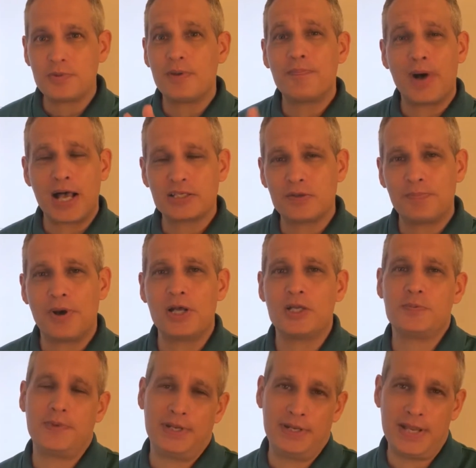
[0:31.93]
positive
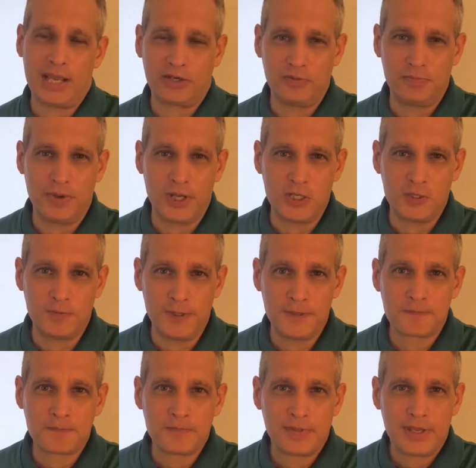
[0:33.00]
punishment, and negative punishment.
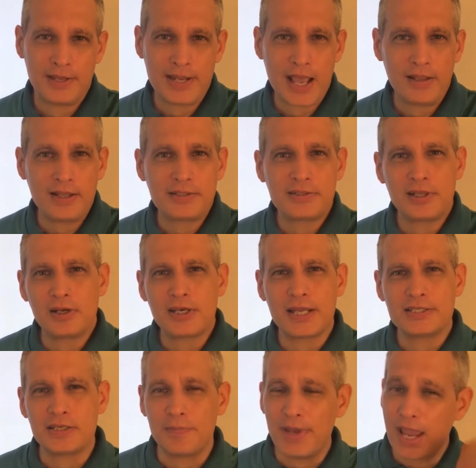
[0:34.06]
And now let's look at
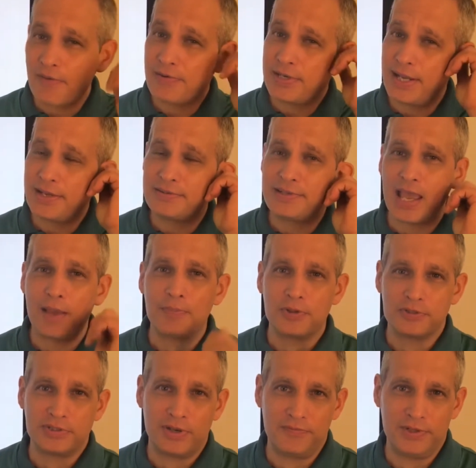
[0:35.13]
some everyday
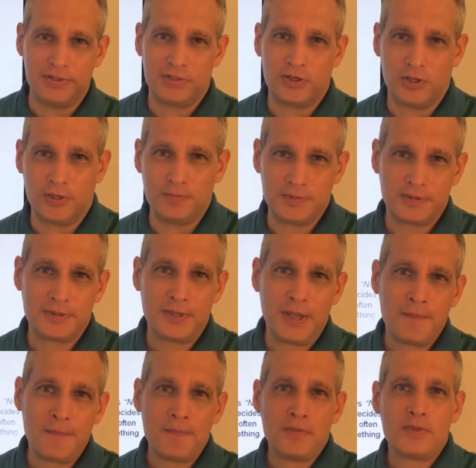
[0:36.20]
examples of these terms.
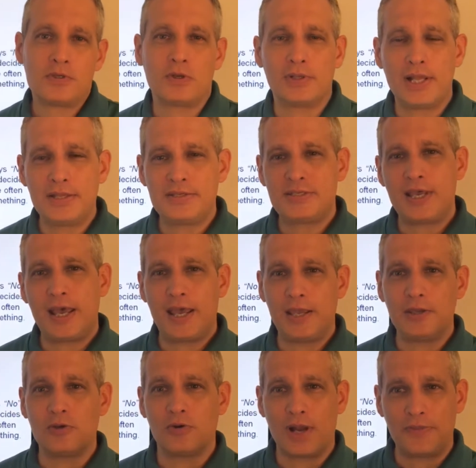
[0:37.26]
So let's say
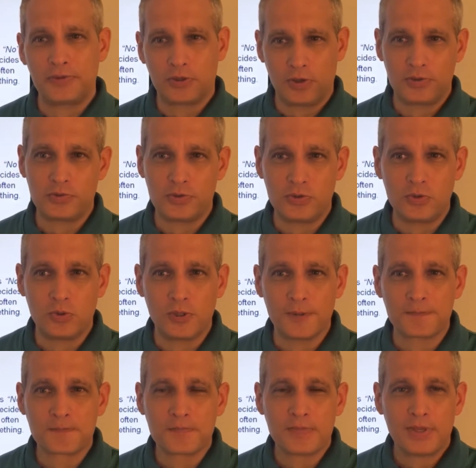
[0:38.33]
you're at the grocery store
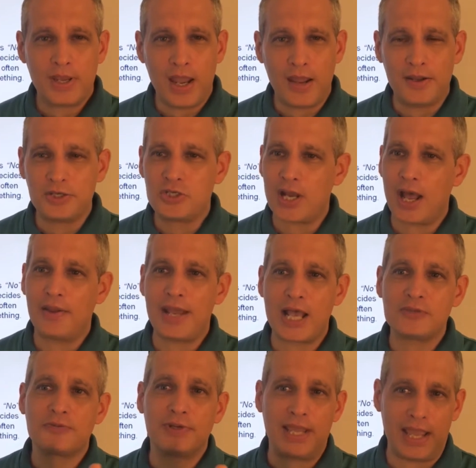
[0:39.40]
and a child asks
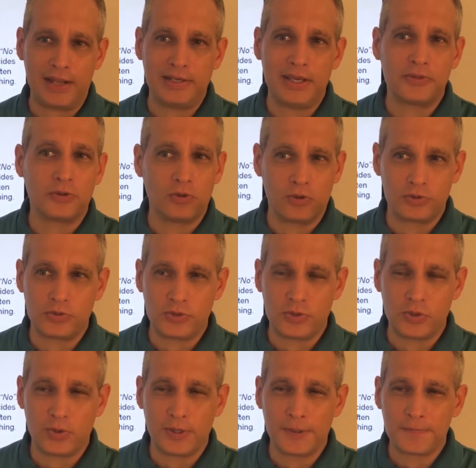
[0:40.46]
for candy at the grocery
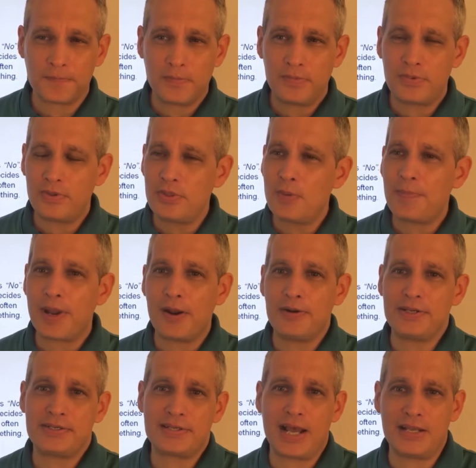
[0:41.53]
store. Then the parent
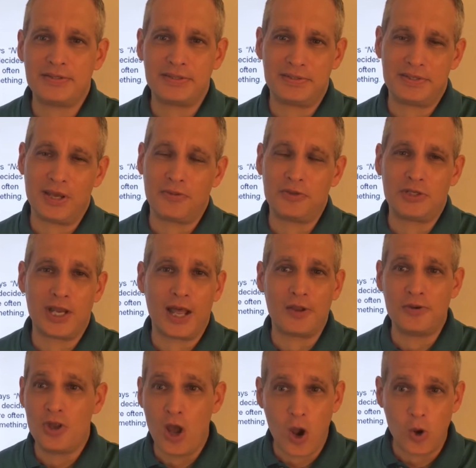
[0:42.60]
decides to tell the child,
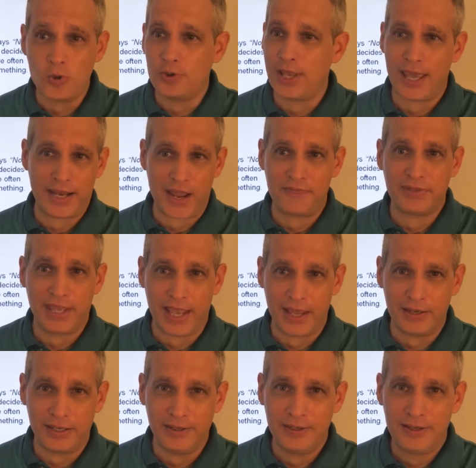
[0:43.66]
no, you can't have the
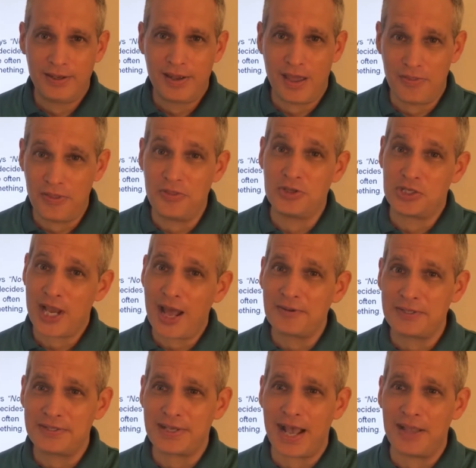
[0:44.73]
candy. And then the child
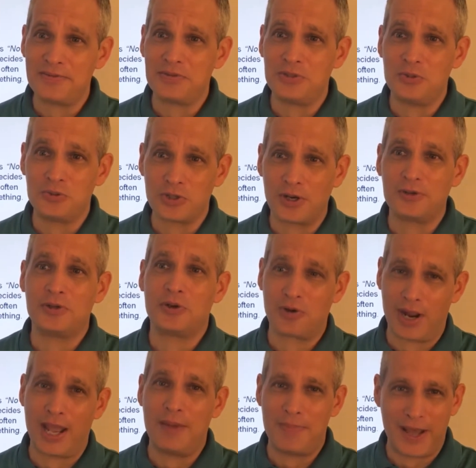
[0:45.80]
decides to start to
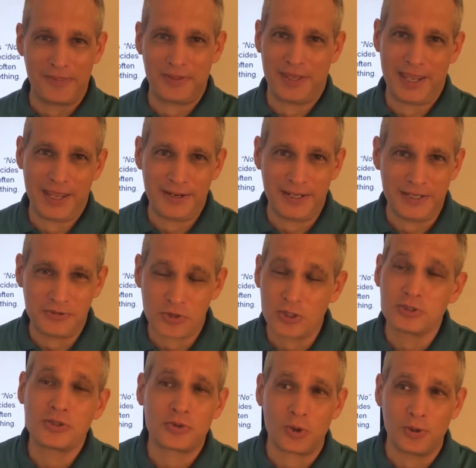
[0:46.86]
cry about the candy, starts
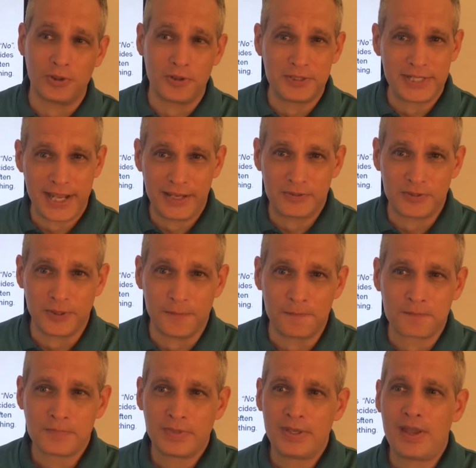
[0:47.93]
to throw a little tantrum.
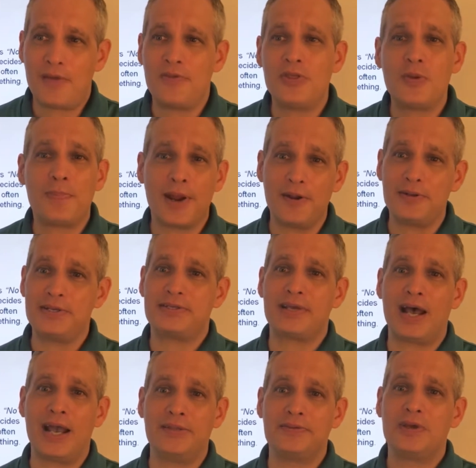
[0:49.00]
And then the parent
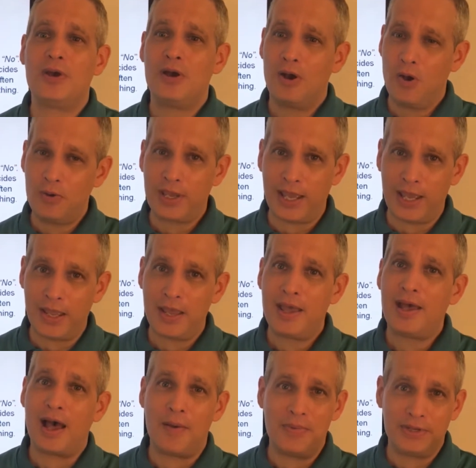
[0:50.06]
decides, okay,
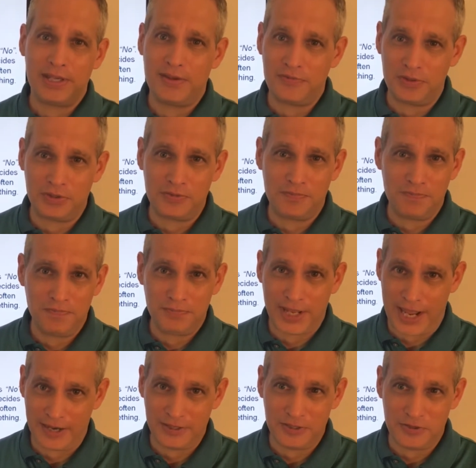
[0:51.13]
I'm going to give the
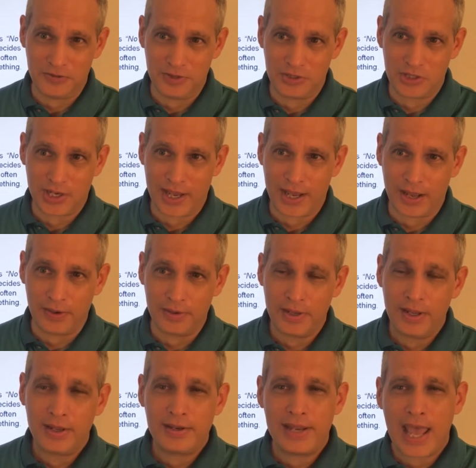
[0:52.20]
candy to the child.
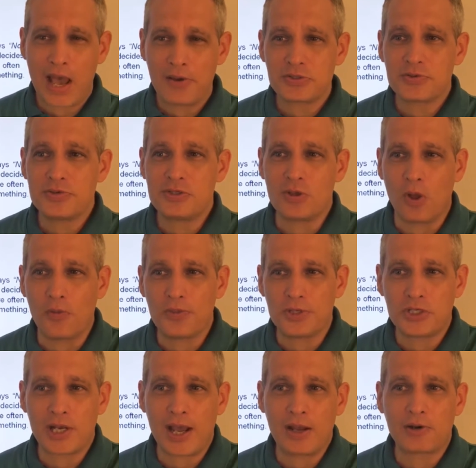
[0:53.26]
Now as a result, the
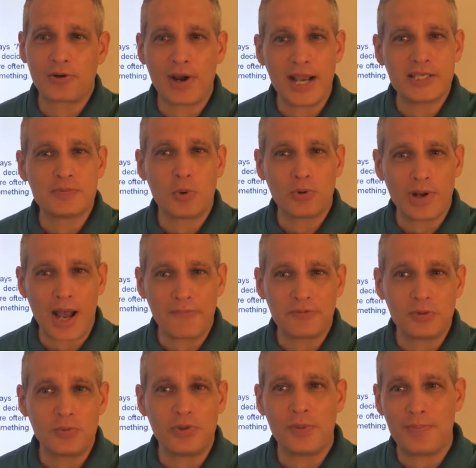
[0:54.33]
child cries more
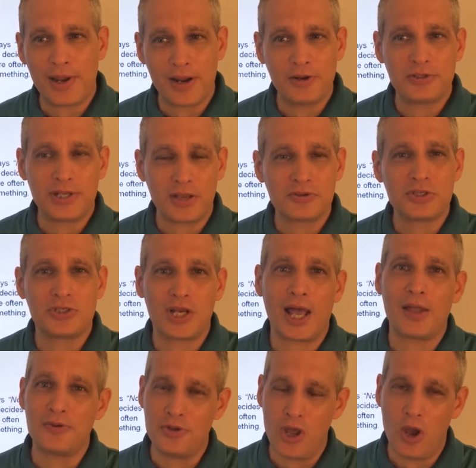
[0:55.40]
often when the parent tells the
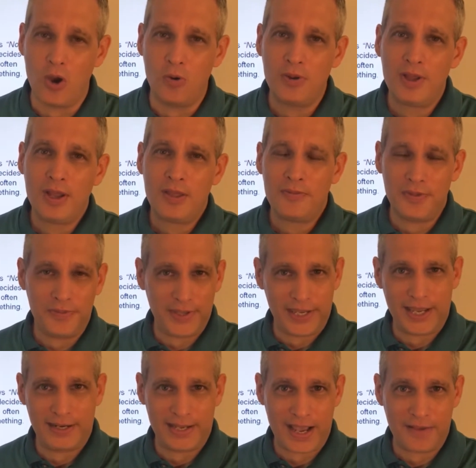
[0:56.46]
child no, that they
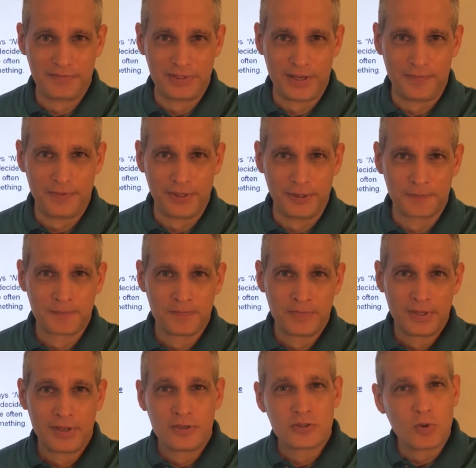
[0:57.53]
can't have something.
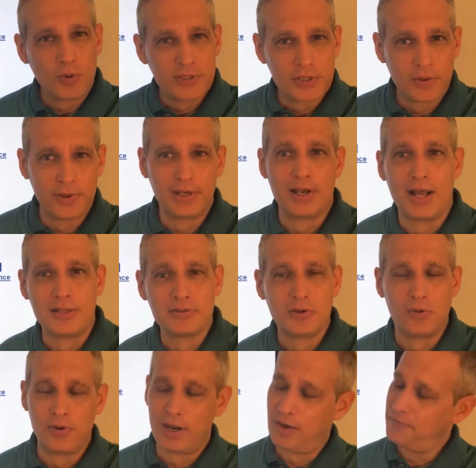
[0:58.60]
So what's going on?
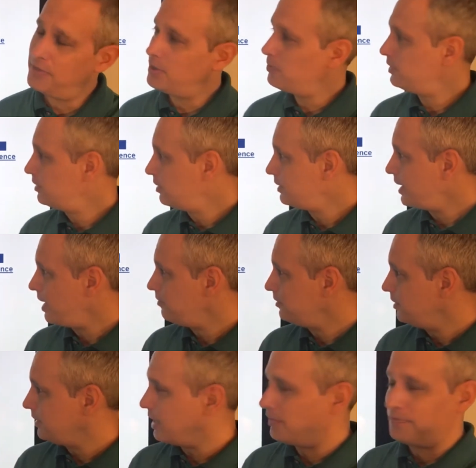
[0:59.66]
So everything we look
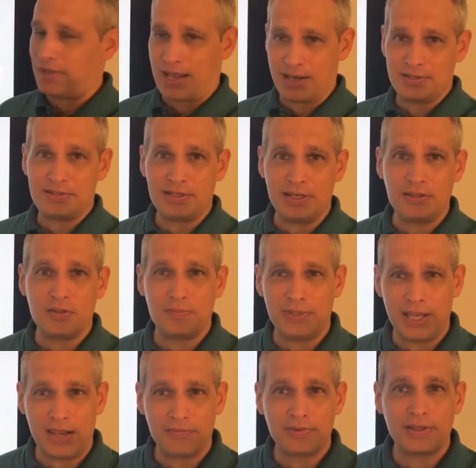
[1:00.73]
at the antecedent, the
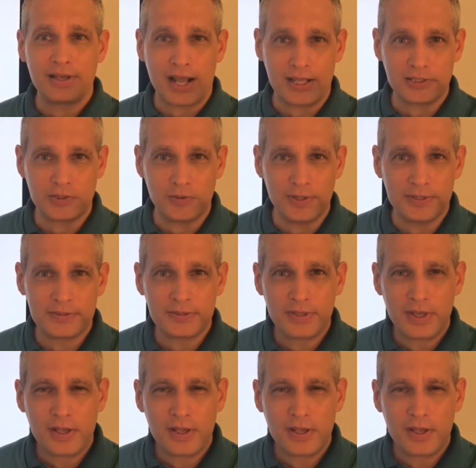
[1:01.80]
behavior, and the consequence.